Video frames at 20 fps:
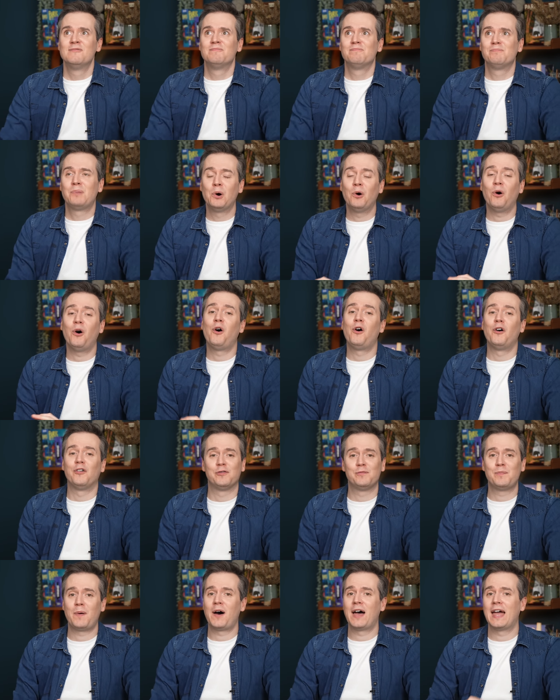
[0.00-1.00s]
put
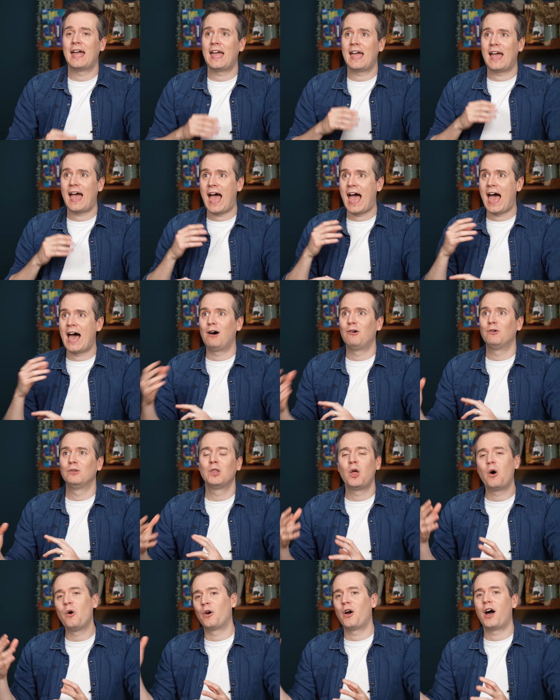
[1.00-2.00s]
off by how
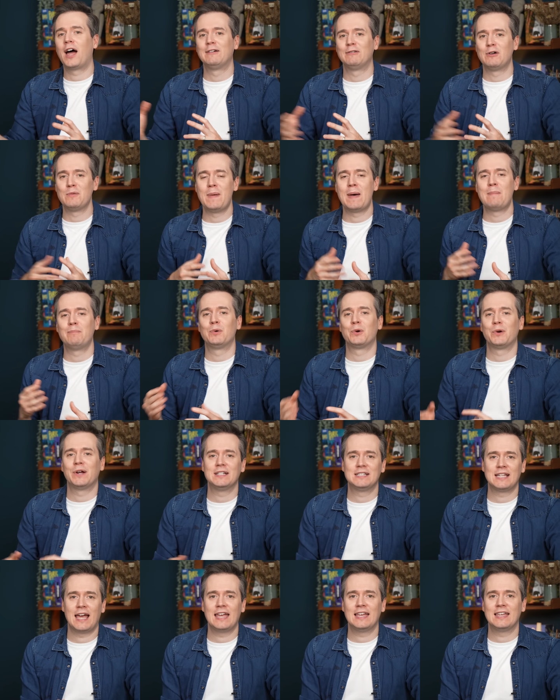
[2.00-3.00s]
long I remember
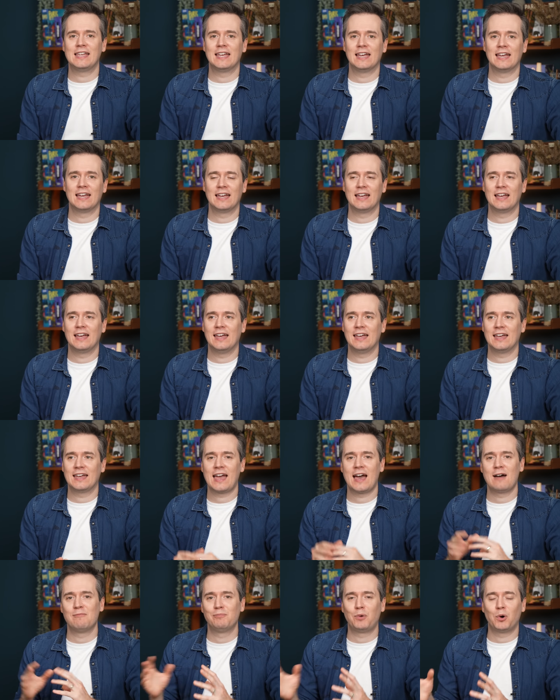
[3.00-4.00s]
it taking. It
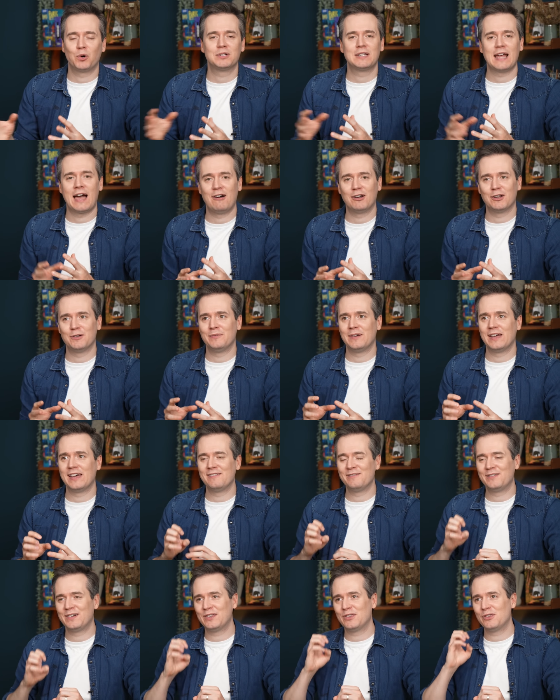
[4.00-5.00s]
can bog down a
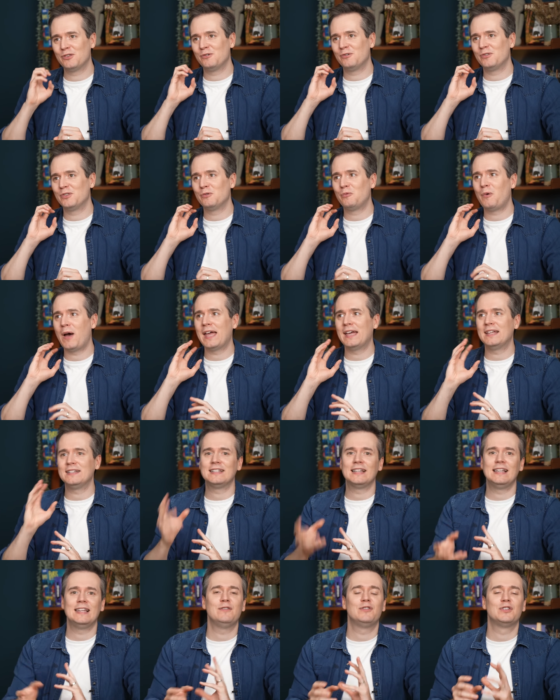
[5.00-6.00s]
bit, but the way it
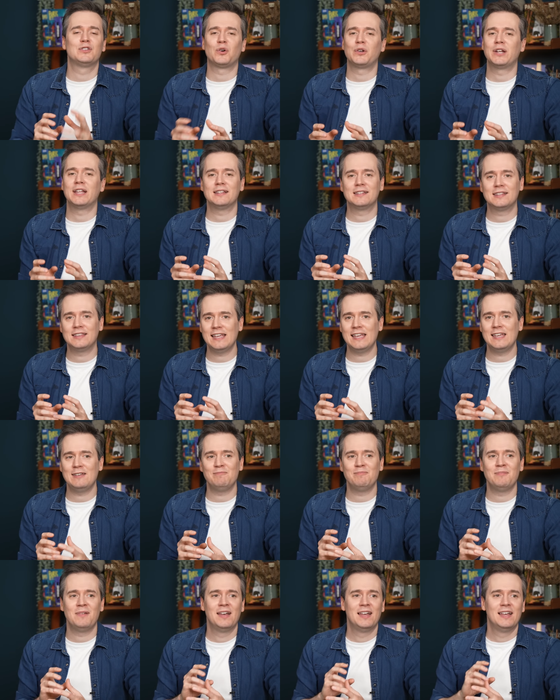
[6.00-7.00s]
delivers on its
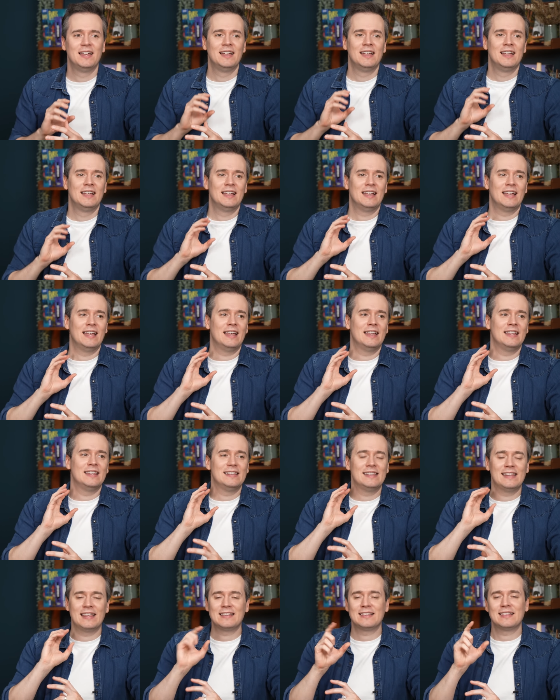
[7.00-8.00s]
theme,
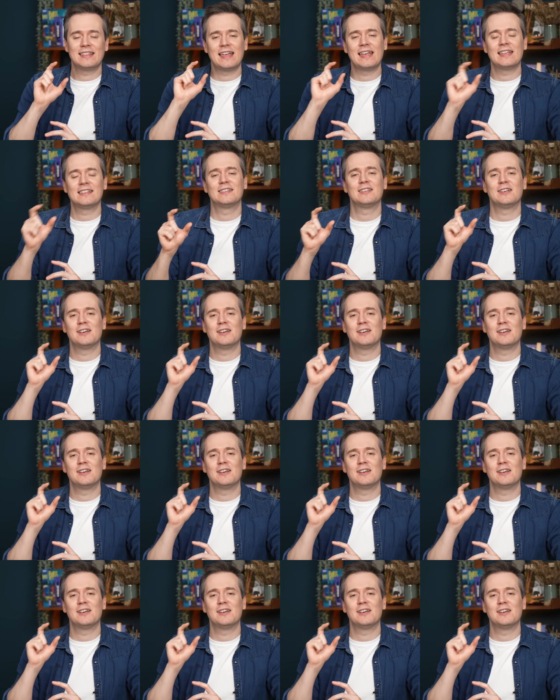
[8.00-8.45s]
there's